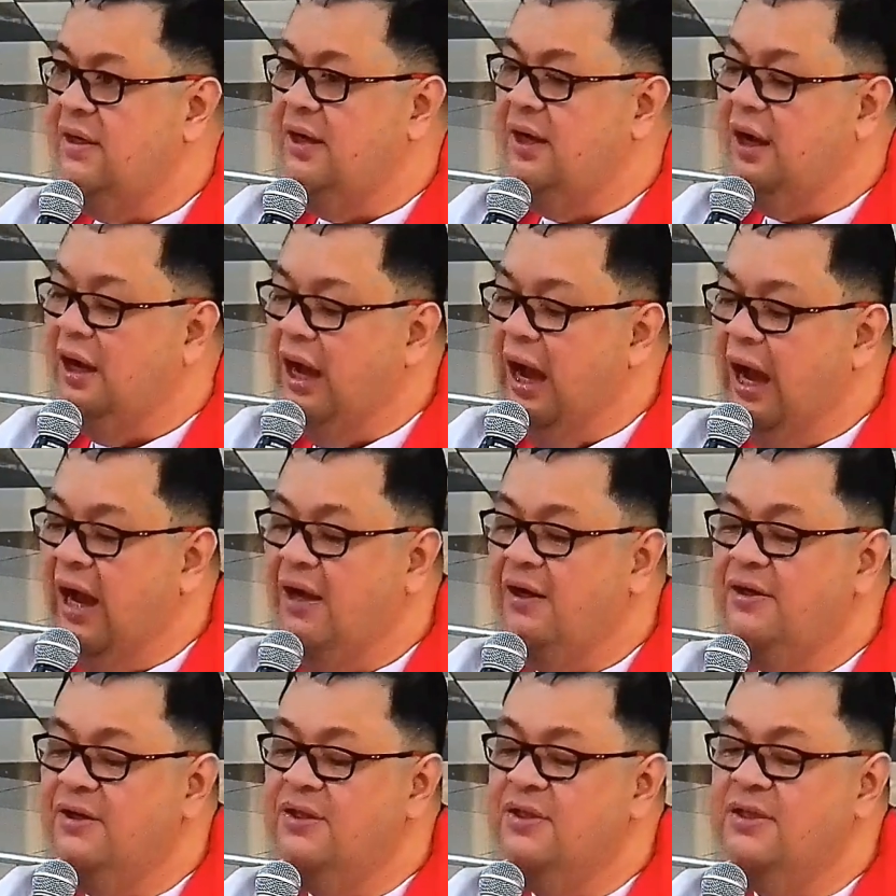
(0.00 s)

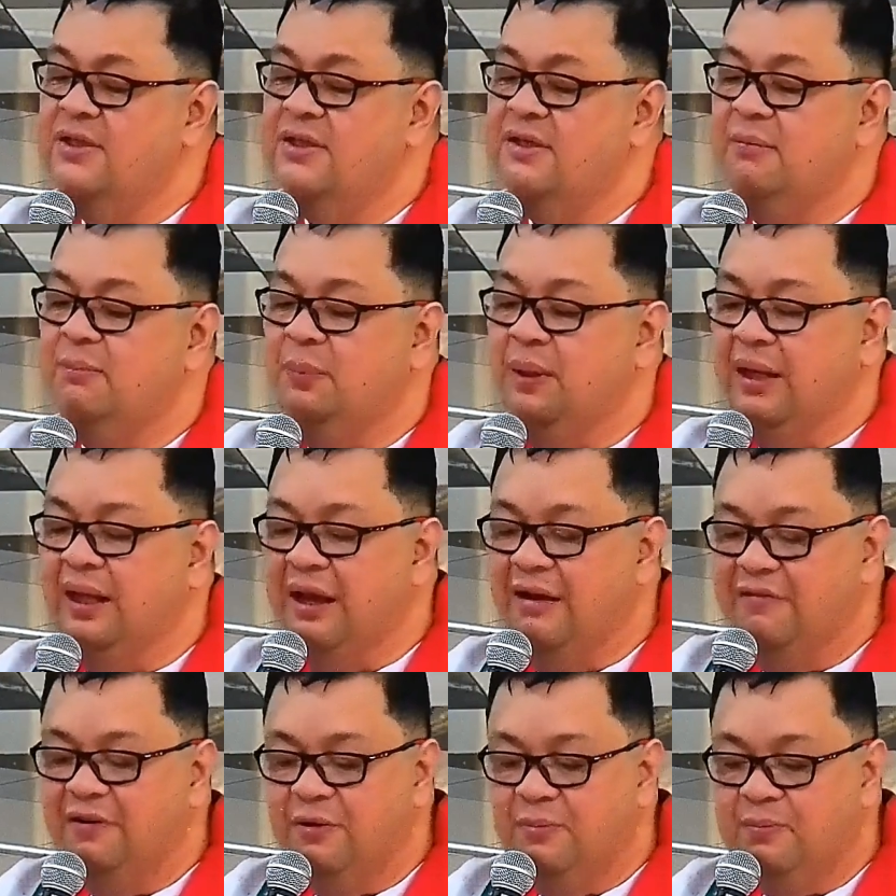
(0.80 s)
God's
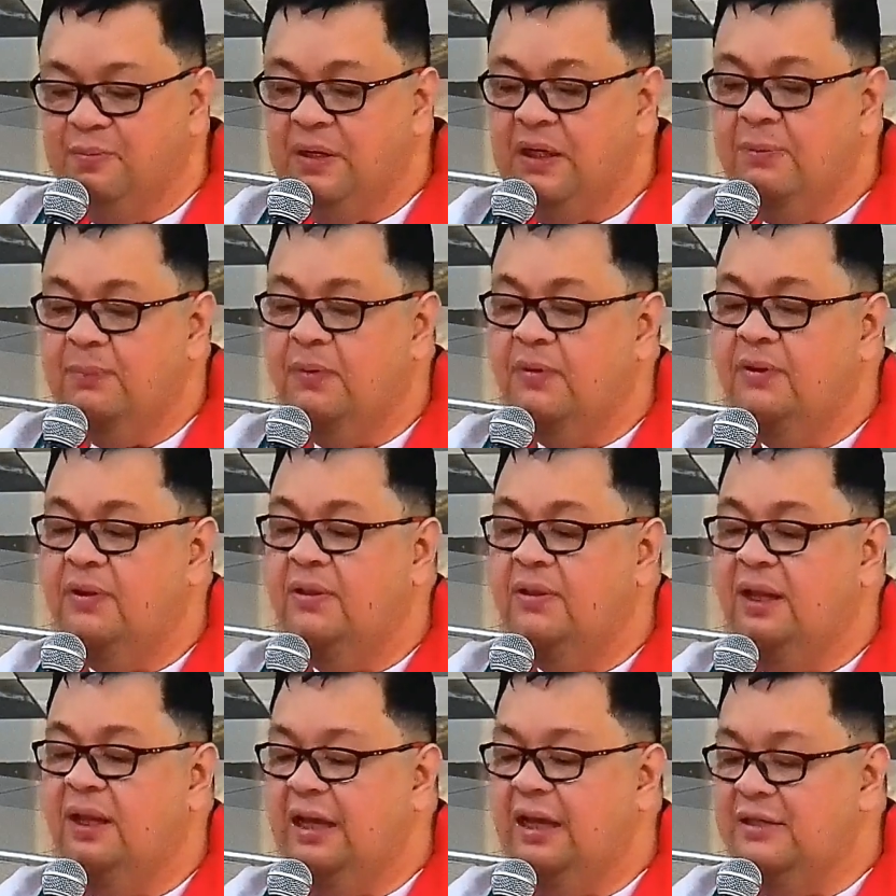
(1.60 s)
beloved people
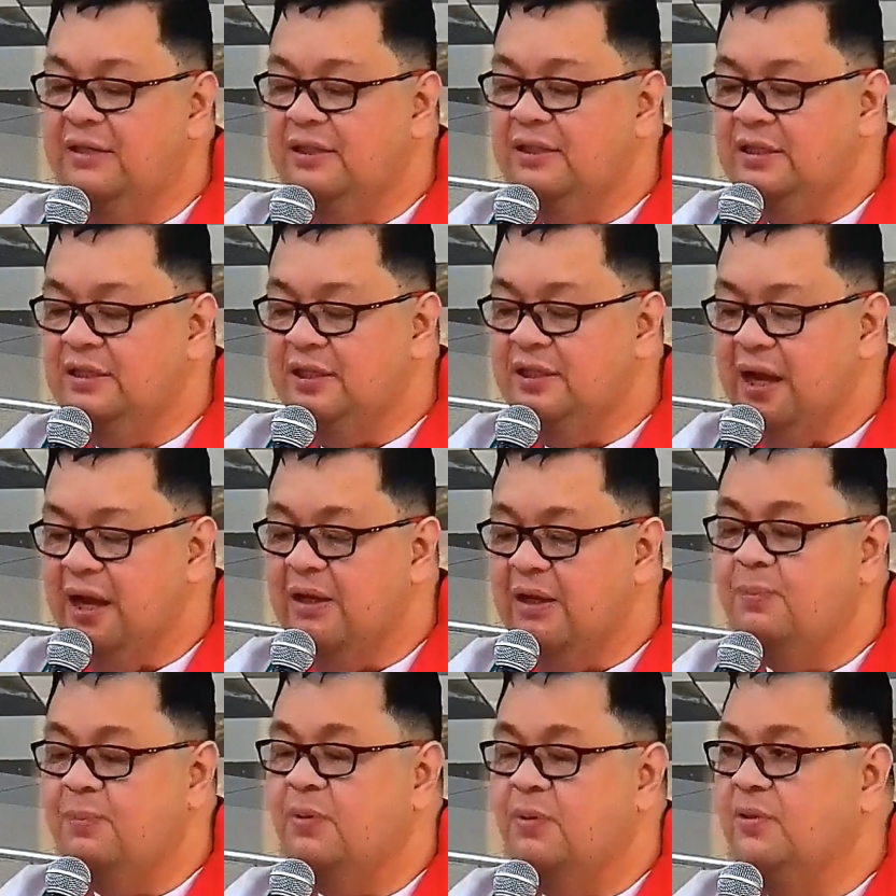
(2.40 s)
and
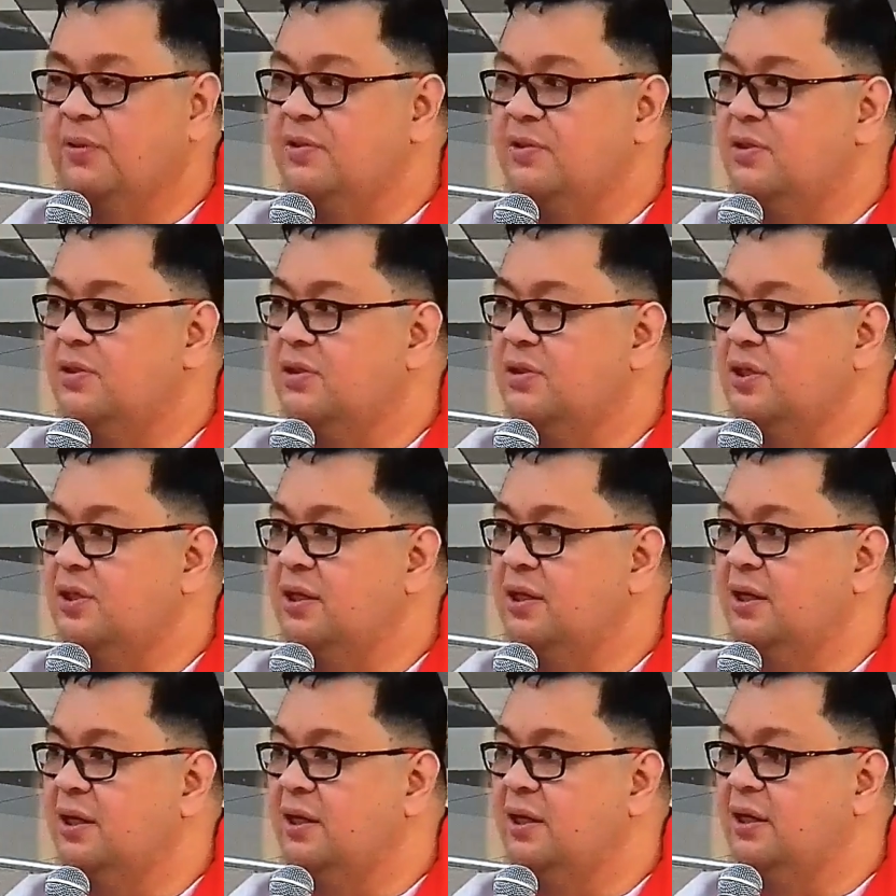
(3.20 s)
disciples,
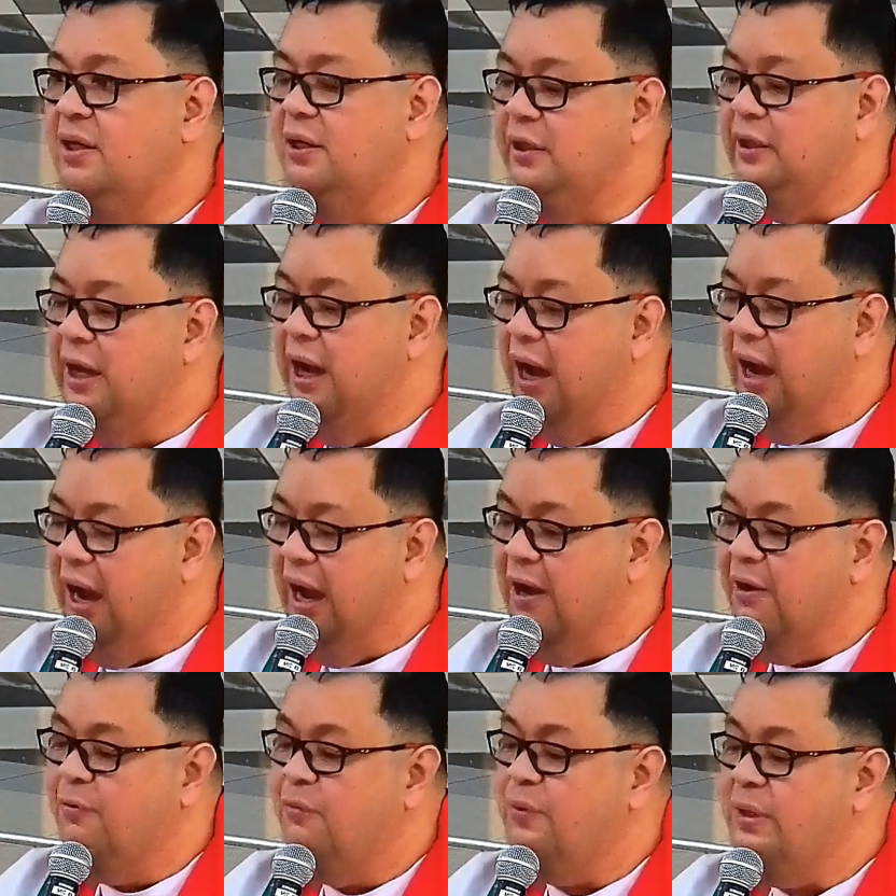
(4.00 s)
on
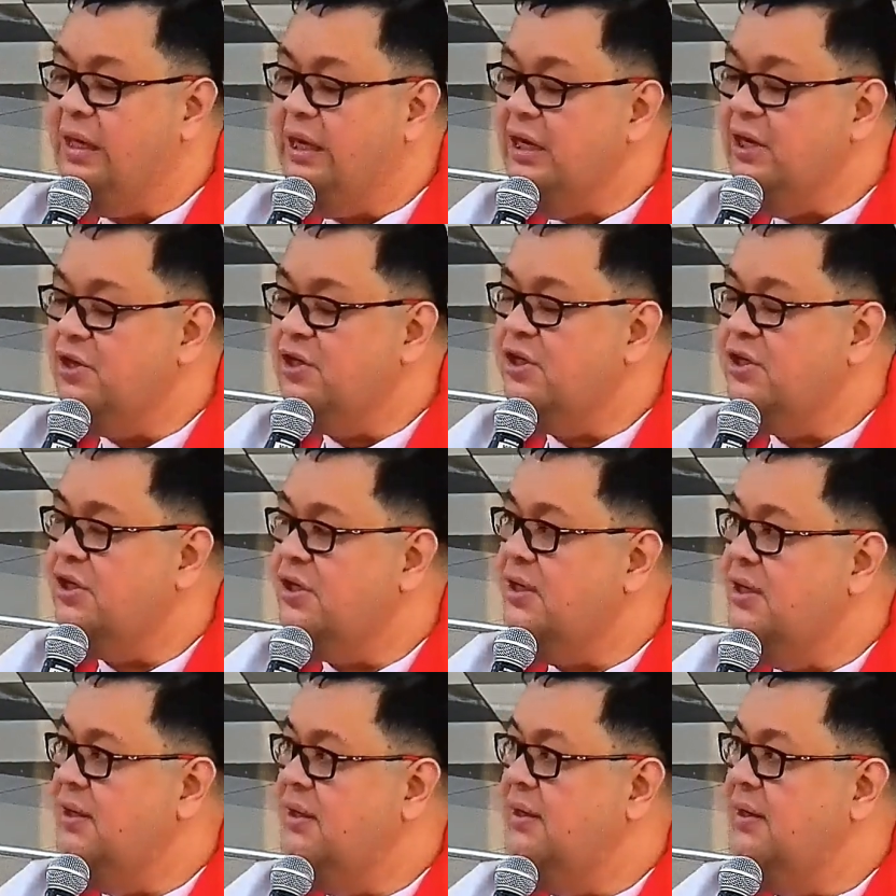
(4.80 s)
how each
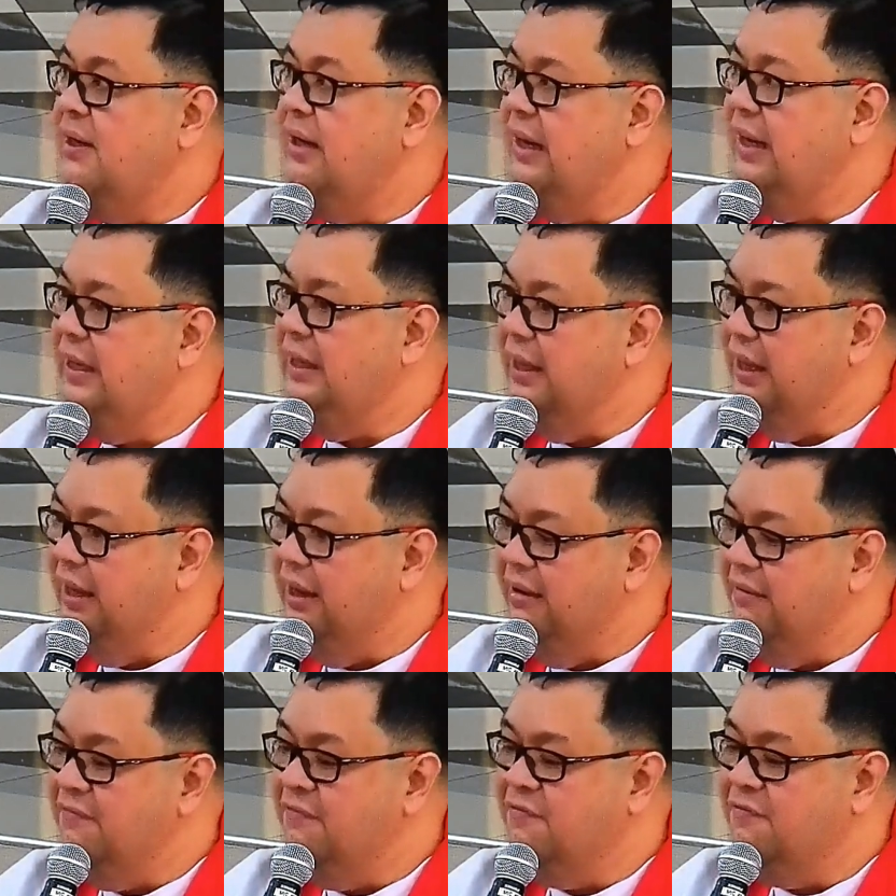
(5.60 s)
and
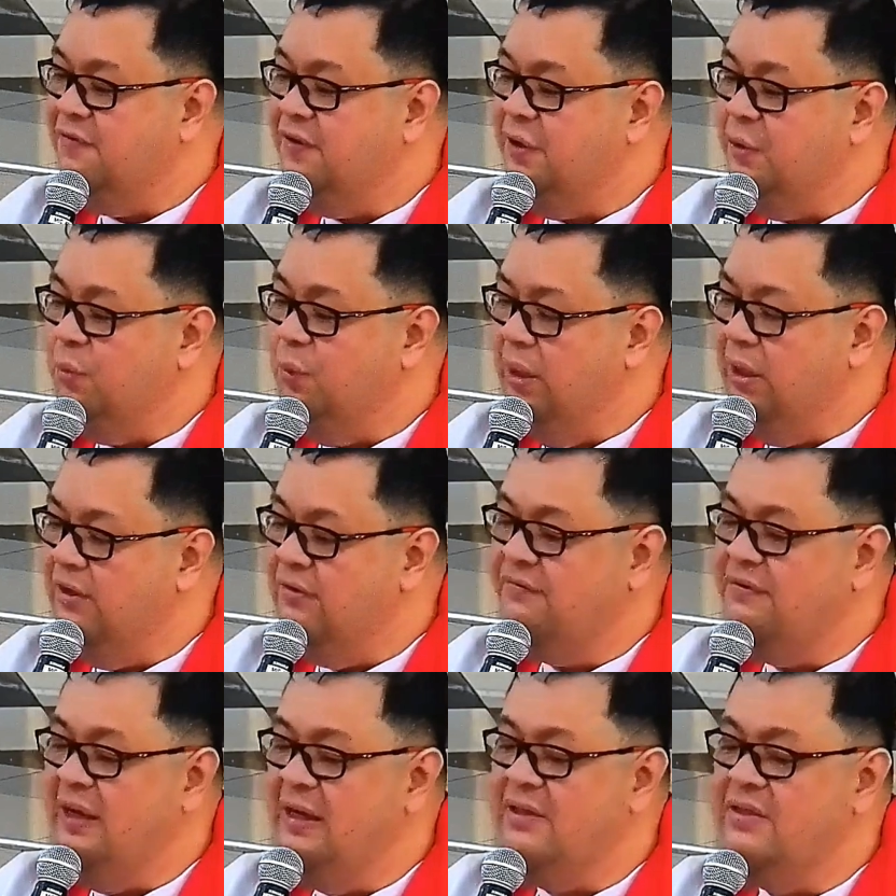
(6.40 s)
every one
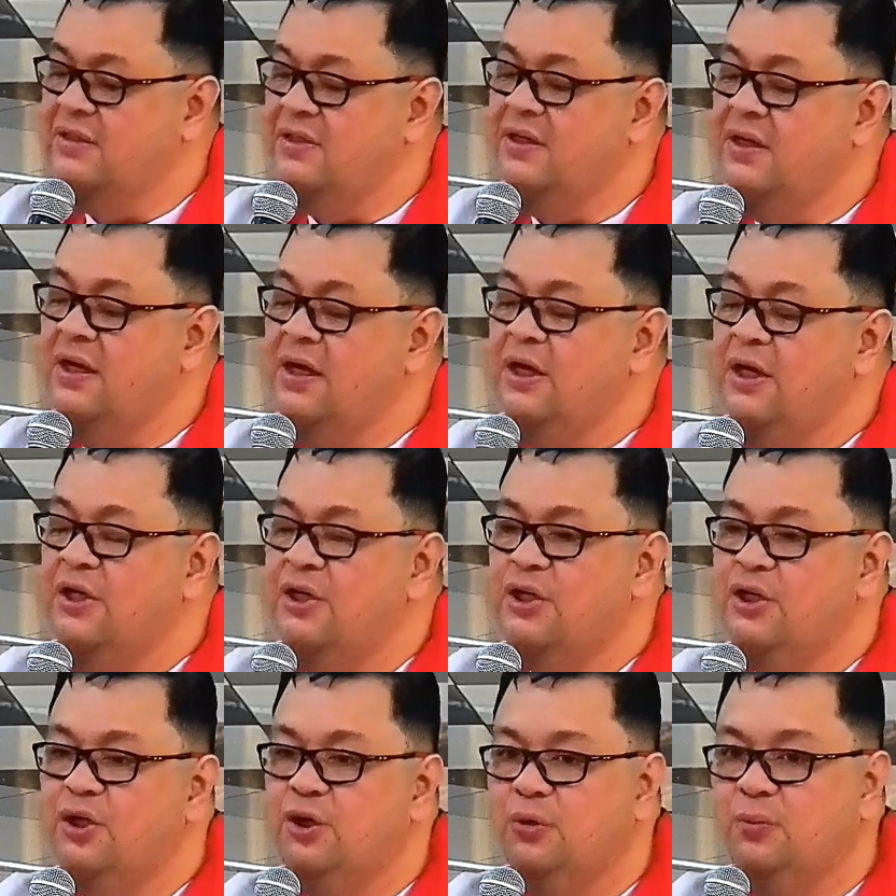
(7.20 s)
of us
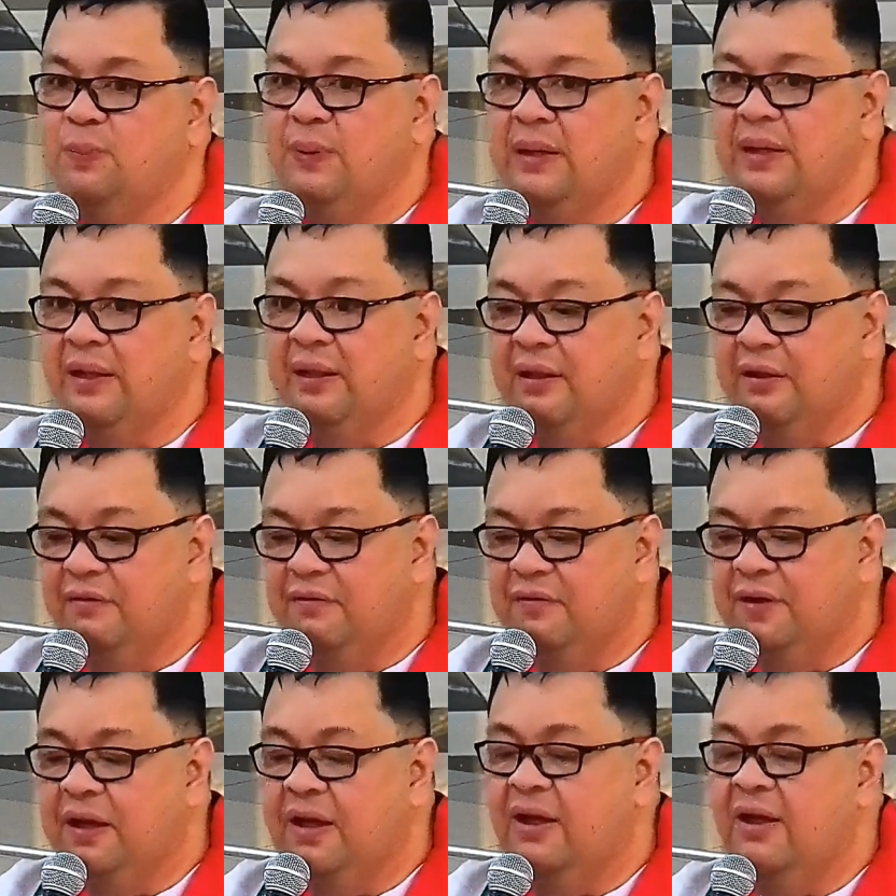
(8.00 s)
should be
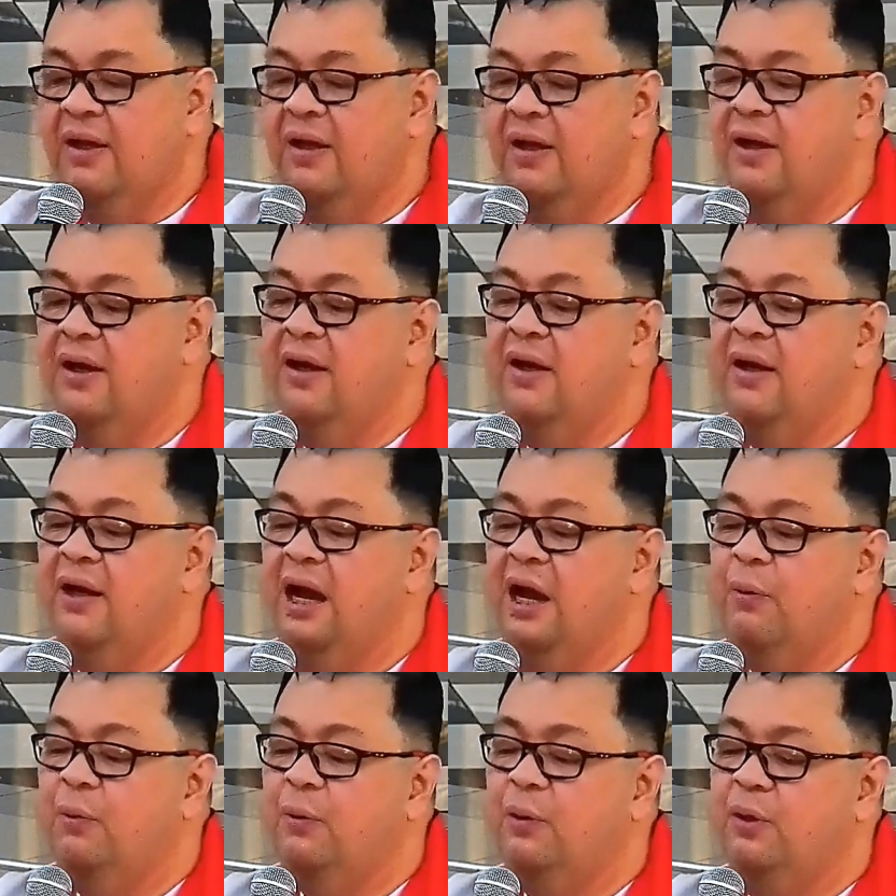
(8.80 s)
living
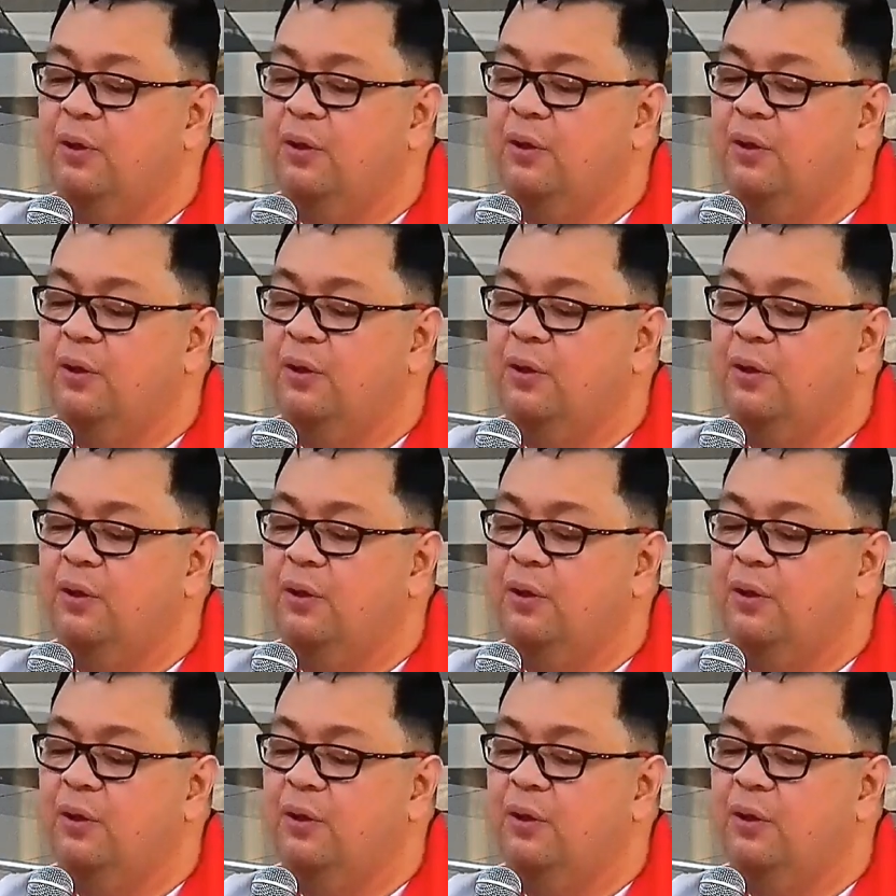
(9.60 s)
our